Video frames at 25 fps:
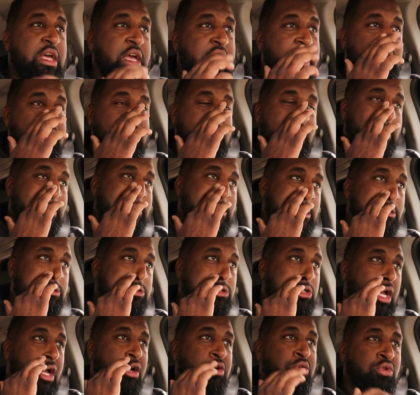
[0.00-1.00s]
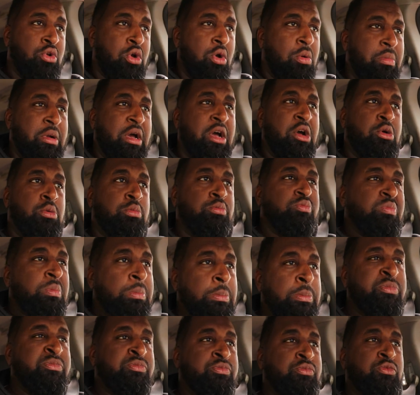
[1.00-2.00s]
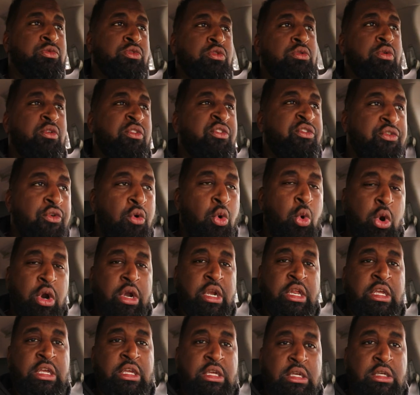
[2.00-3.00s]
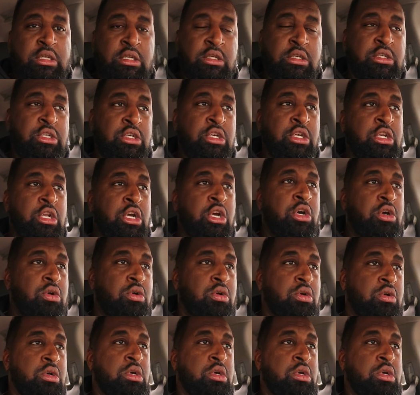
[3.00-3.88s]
I hit that jump, so I was going about 40, you know.